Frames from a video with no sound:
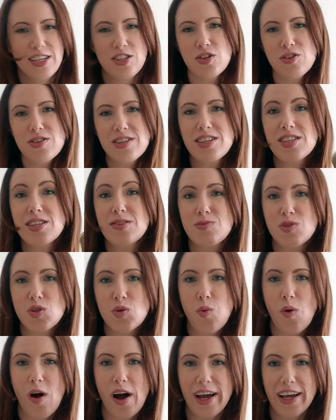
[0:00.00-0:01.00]
is using some
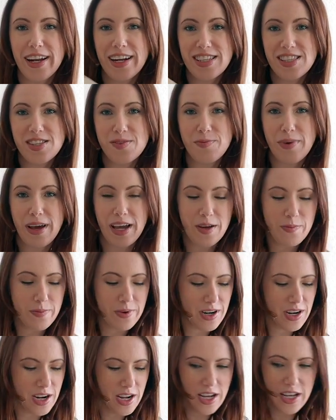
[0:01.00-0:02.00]
twine and some
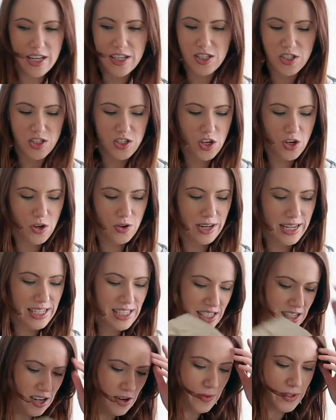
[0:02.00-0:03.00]
paper. So let's
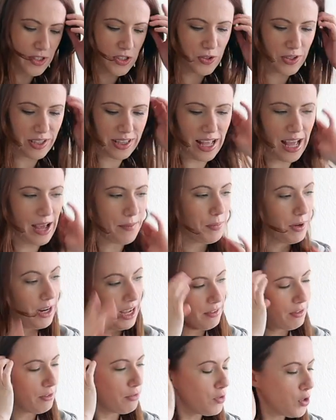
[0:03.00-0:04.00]
start with doing that, but I
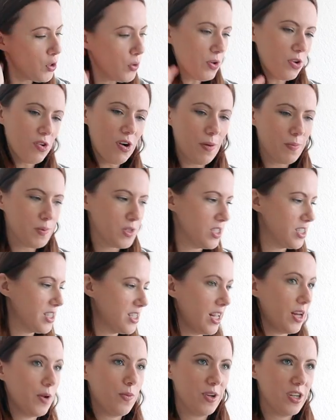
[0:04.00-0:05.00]
have a few other options
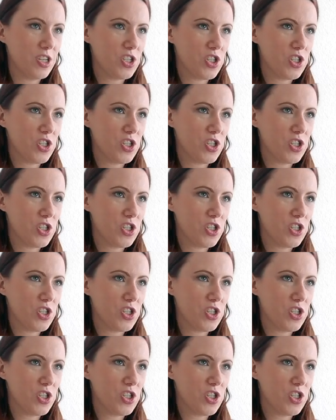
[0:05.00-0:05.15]
that I want to